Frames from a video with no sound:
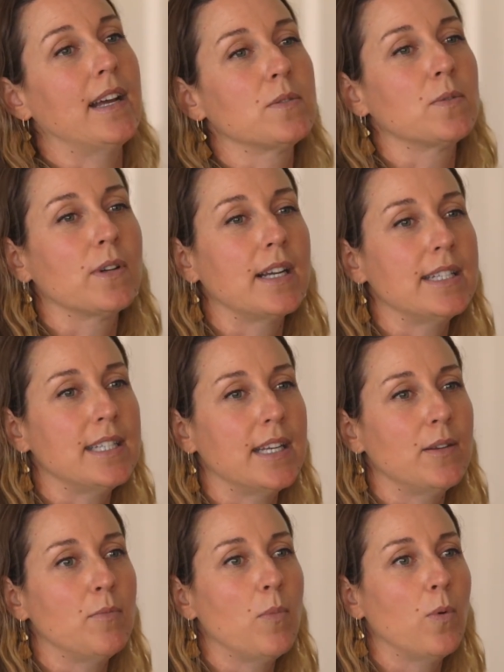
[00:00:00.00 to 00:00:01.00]
That's where I
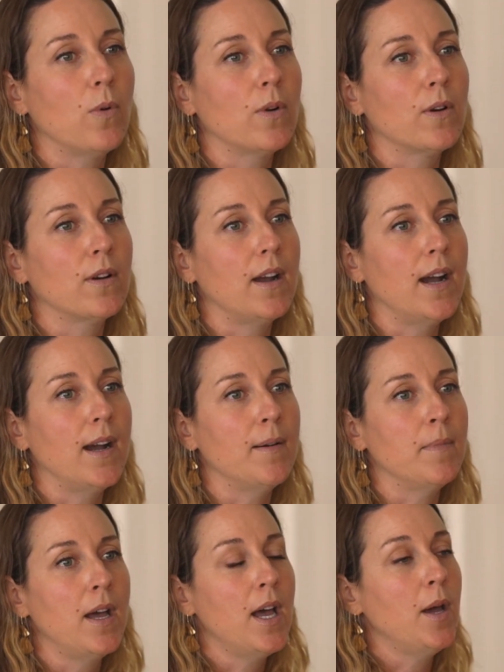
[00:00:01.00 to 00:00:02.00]
did more
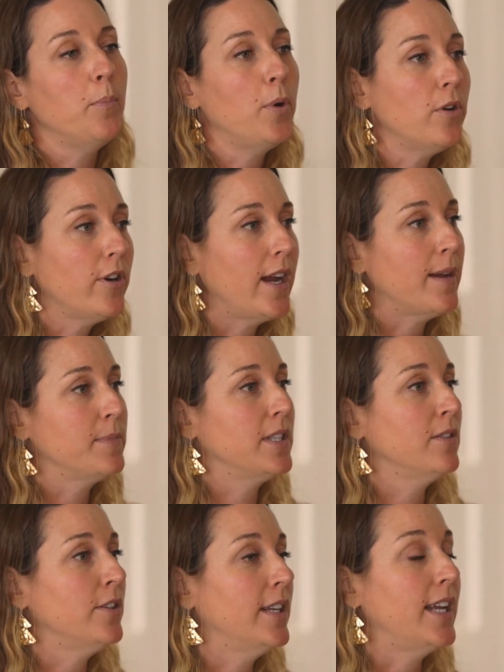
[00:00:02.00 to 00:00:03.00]
programs
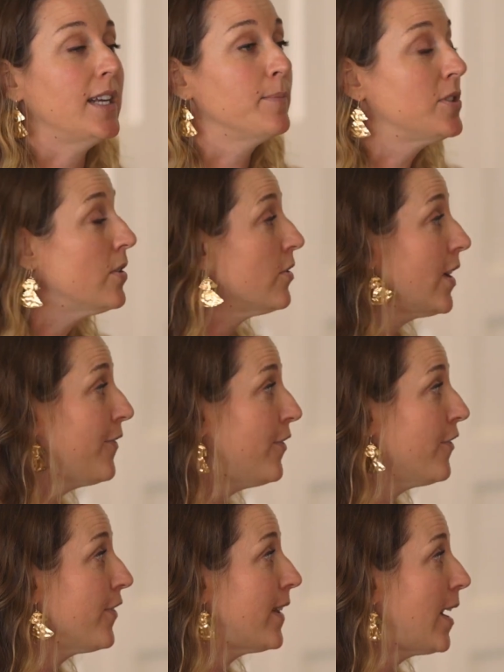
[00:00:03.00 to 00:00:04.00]
and learning. And I'm so
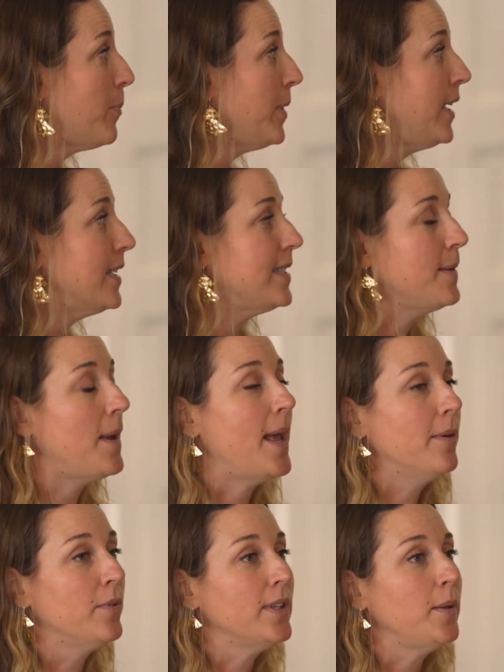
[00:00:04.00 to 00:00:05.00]
grateful for that because
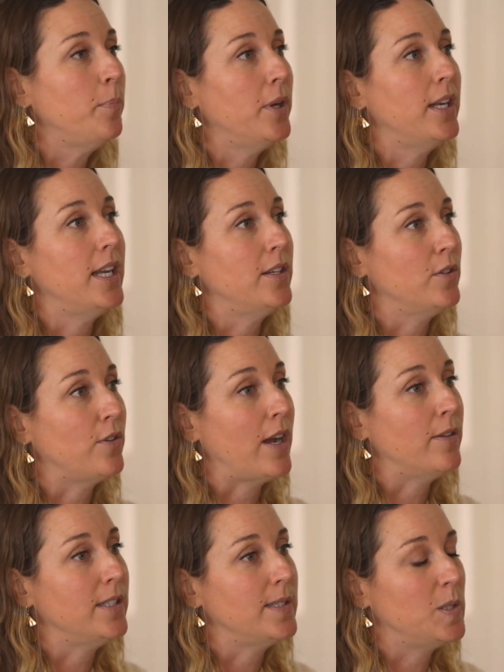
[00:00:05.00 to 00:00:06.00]
it really put it in a
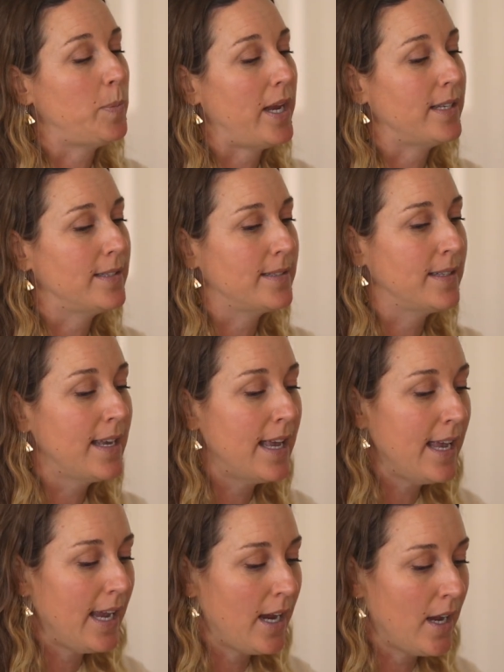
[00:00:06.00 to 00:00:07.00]
grounded space.
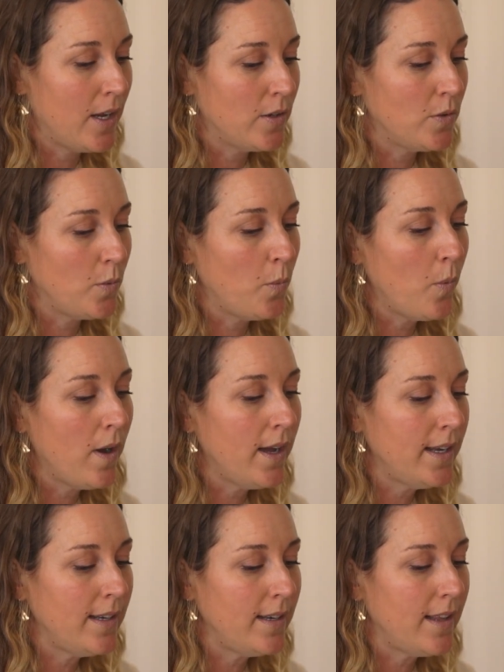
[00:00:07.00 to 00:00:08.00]
And
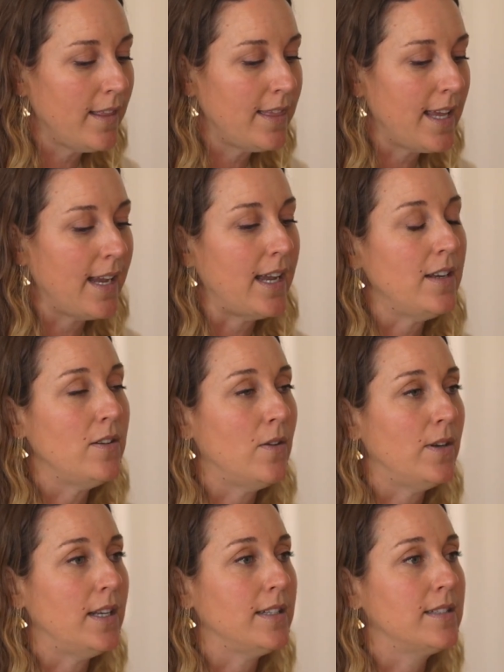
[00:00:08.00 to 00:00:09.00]
one thing I
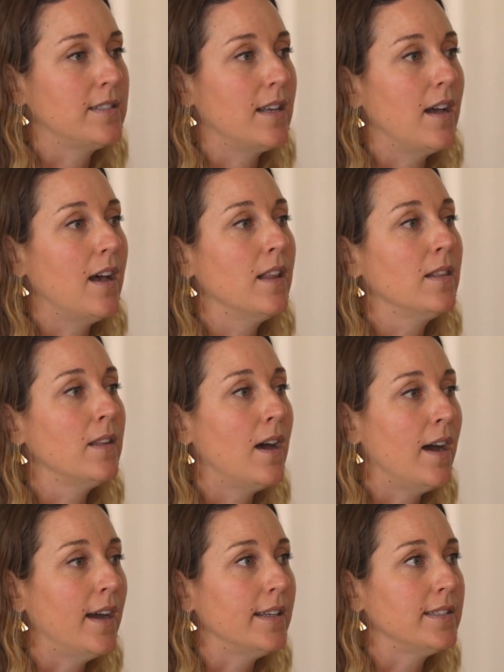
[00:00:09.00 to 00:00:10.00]
noticed a
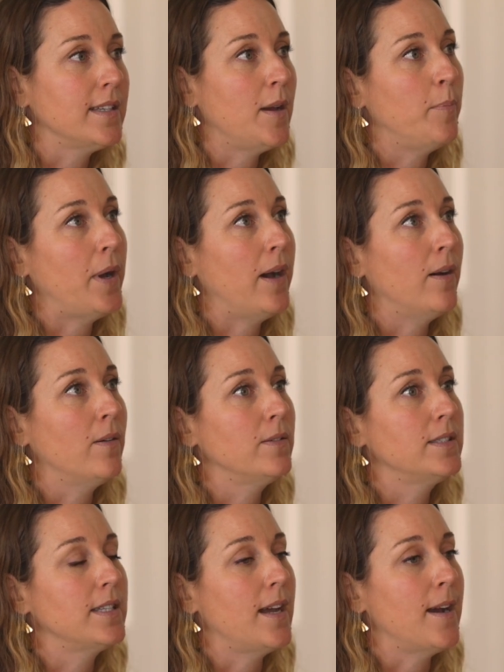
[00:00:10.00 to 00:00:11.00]
lot
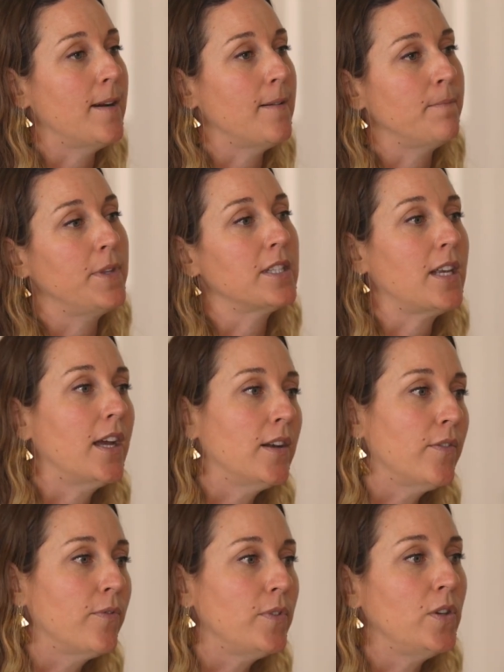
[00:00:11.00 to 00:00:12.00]
about this
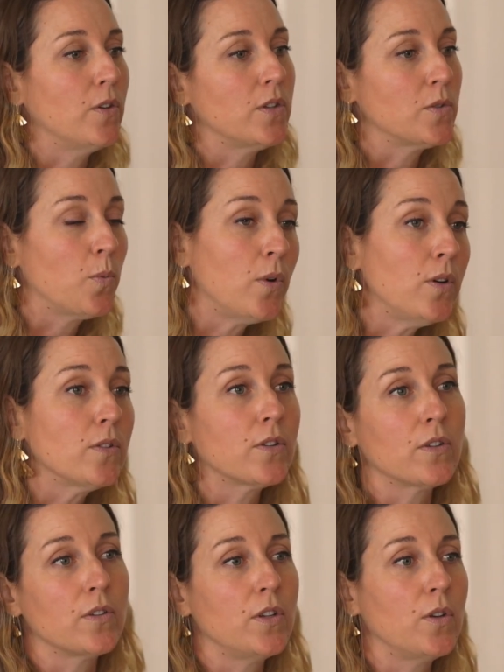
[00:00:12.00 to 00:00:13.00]
kind of, this world
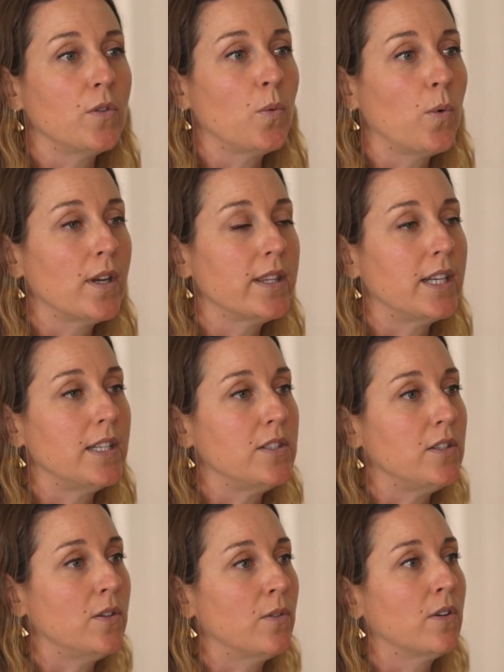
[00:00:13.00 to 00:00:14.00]
or, the work that I
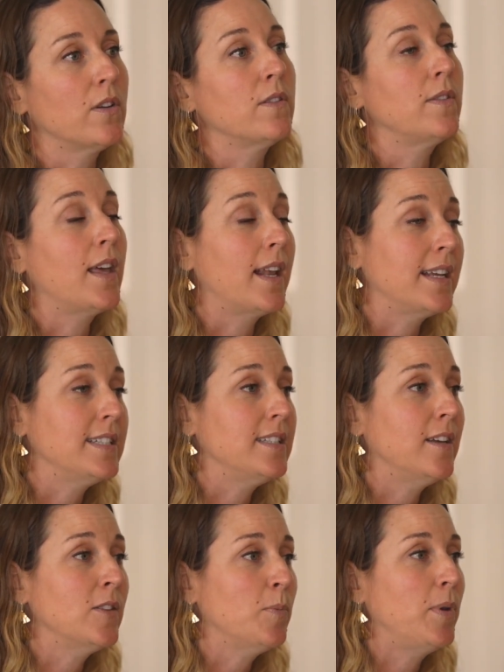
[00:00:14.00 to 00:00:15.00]
do or that I
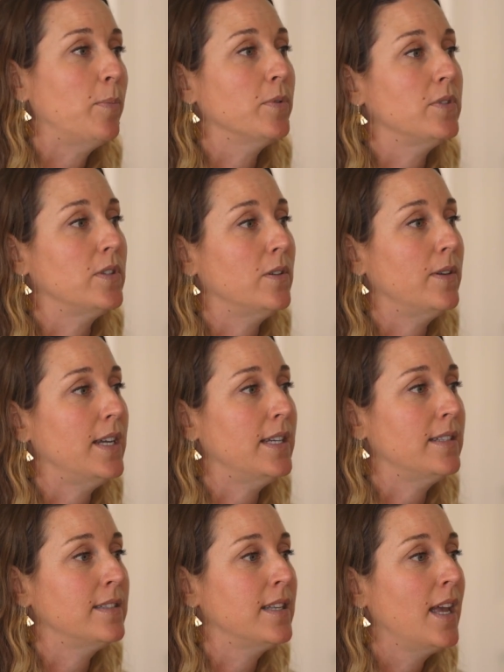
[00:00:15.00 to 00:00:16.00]
see other people do
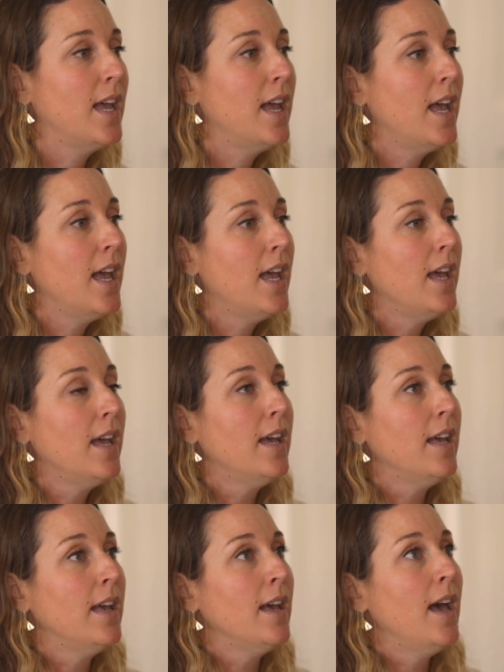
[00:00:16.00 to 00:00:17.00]
is
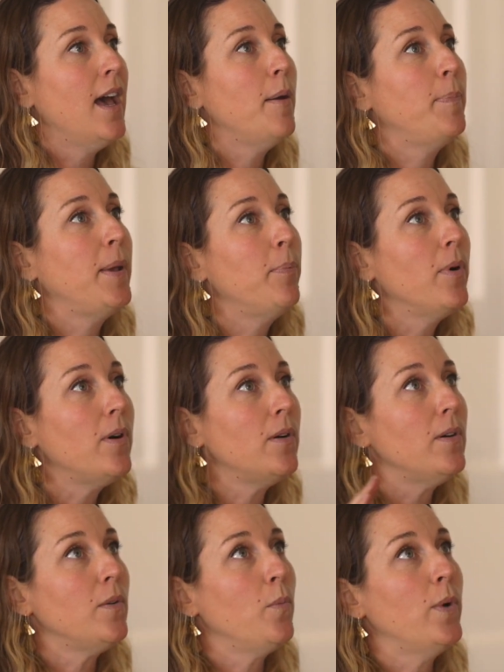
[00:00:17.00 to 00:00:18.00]

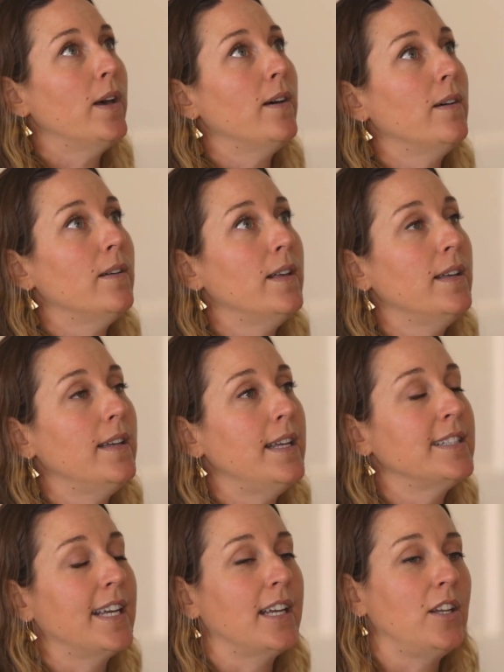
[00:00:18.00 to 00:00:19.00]

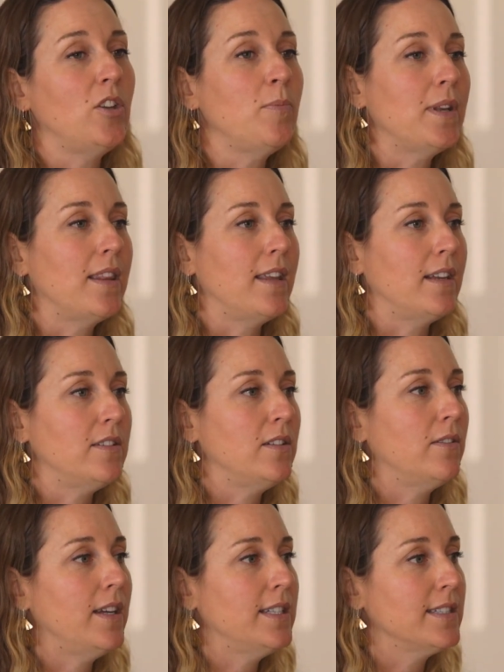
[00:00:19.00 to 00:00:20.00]
it's like a human thing
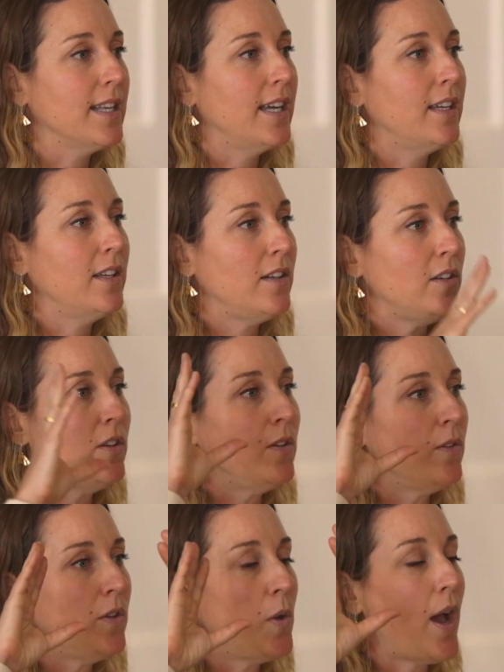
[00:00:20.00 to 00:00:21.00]
too. It's like
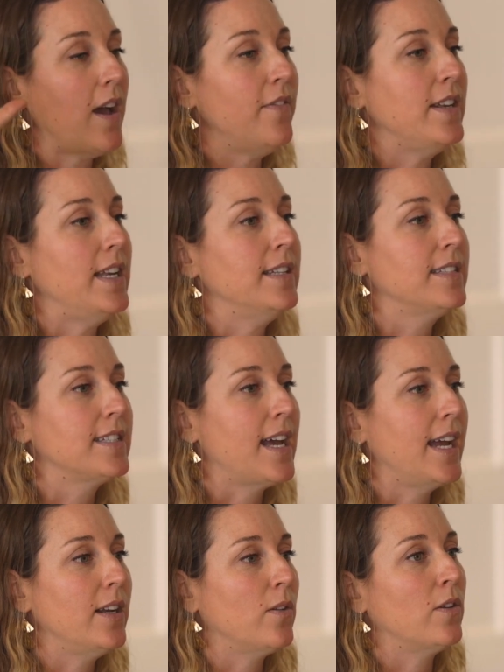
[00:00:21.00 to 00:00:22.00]
you have an
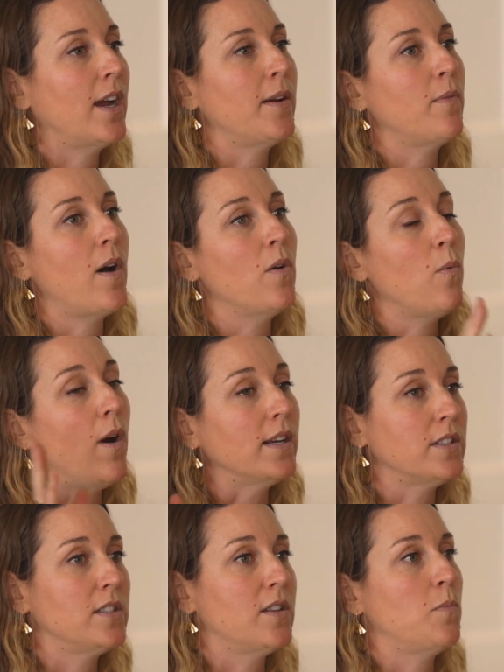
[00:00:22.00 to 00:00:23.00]
insight or I'll
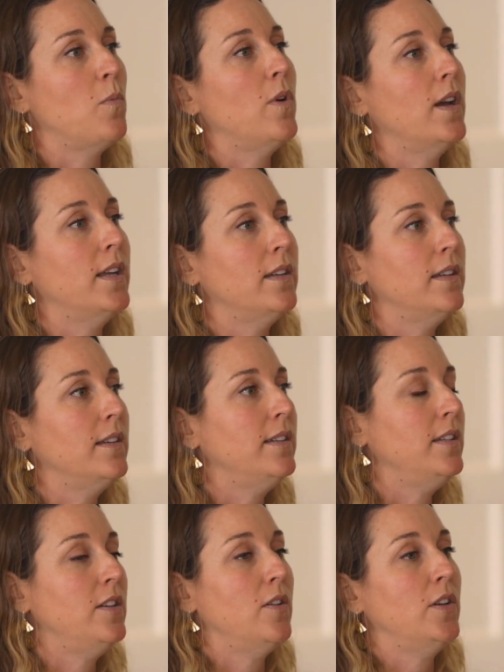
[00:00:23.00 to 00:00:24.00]
watch someone,
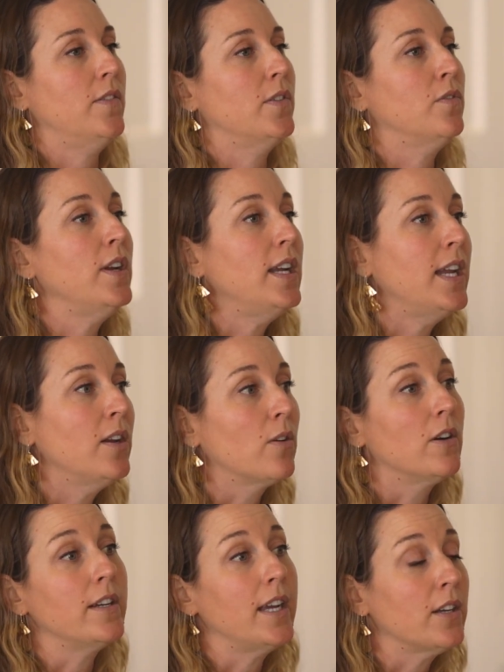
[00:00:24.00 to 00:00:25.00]
give a reading
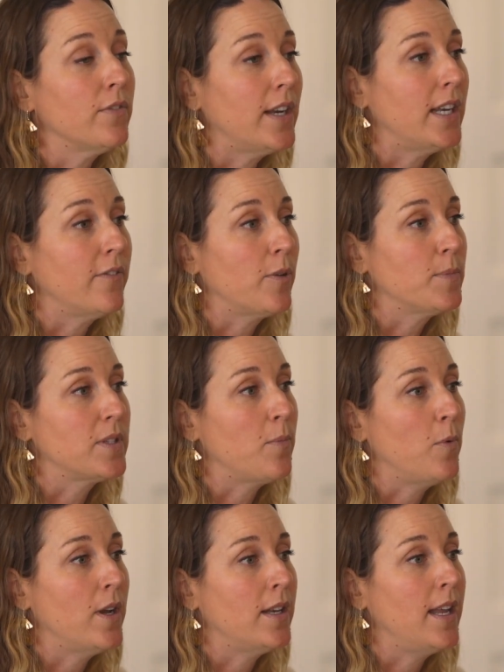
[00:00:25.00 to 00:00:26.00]
or I'll get a reading from
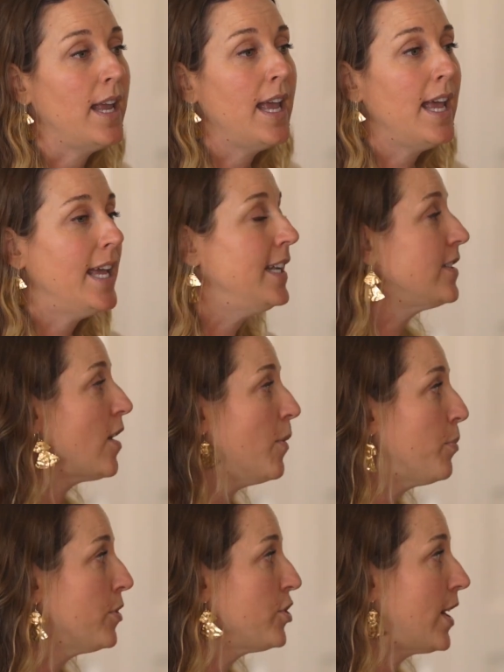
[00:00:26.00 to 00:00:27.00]
someone and it's
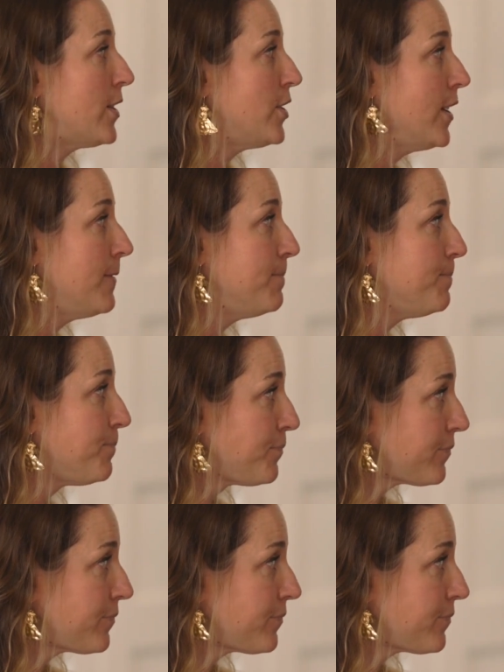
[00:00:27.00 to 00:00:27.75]
all projection.